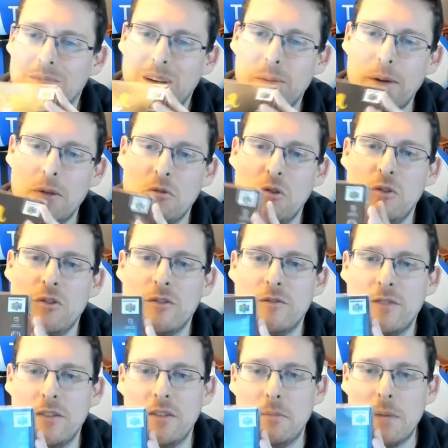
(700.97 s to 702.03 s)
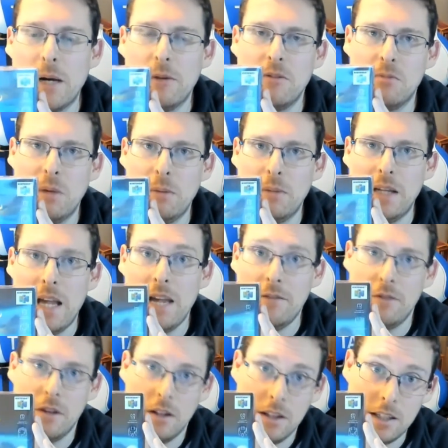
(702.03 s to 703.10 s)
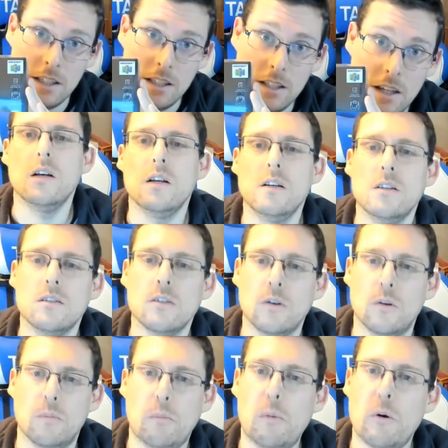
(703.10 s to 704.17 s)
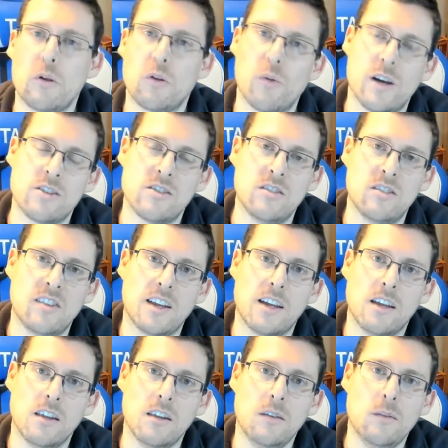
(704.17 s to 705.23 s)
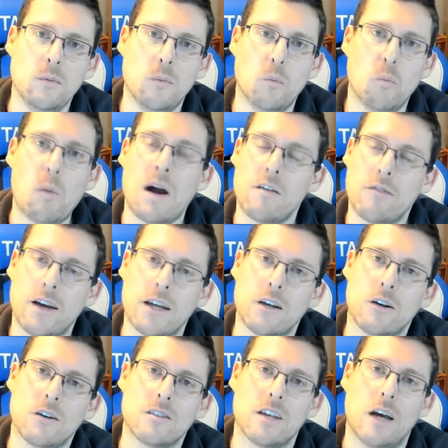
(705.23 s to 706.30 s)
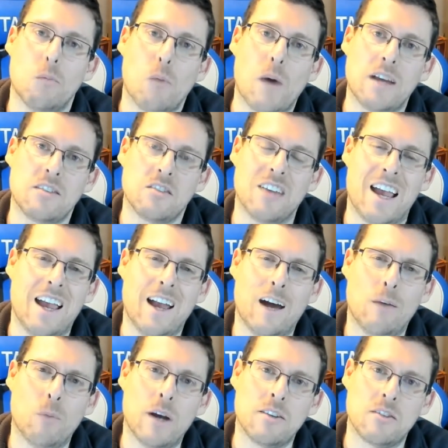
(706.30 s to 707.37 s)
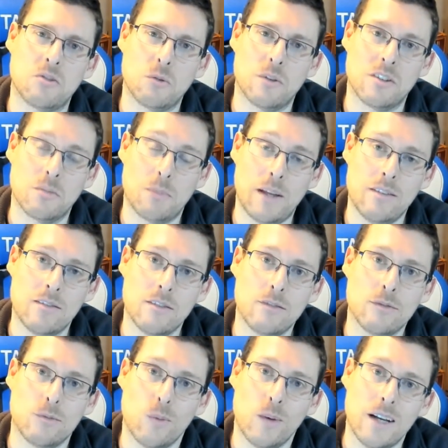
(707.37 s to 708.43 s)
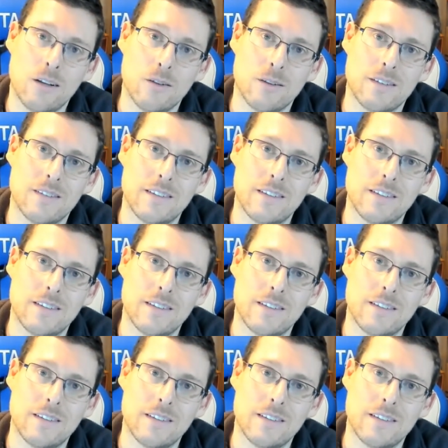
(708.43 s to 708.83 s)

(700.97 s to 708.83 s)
about £250 maybe if you're lucky. So both questions together, why have I got it and why is it so expensive? Well,